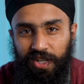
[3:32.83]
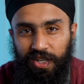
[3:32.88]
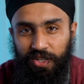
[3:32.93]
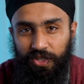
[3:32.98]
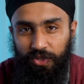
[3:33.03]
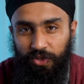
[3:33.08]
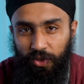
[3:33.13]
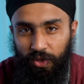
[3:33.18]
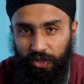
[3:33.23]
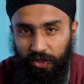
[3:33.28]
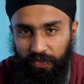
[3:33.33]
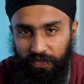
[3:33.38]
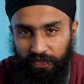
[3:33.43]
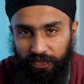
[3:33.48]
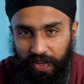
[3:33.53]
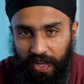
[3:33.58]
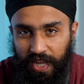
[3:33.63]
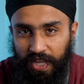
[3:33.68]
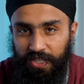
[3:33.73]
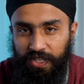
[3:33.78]
and took the
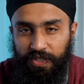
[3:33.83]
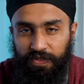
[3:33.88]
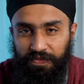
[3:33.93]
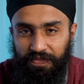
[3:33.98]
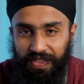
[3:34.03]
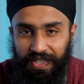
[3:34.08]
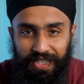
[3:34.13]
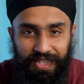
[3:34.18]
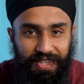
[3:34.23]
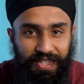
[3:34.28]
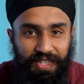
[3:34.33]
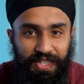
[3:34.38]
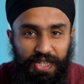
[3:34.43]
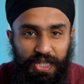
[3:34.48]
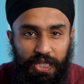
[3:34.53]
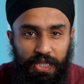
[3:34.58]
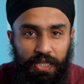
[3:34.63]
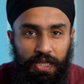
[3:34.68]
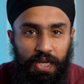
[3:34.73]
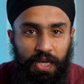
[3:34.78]
fast
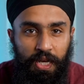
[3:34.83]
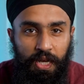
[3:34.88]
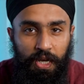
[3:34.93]
V30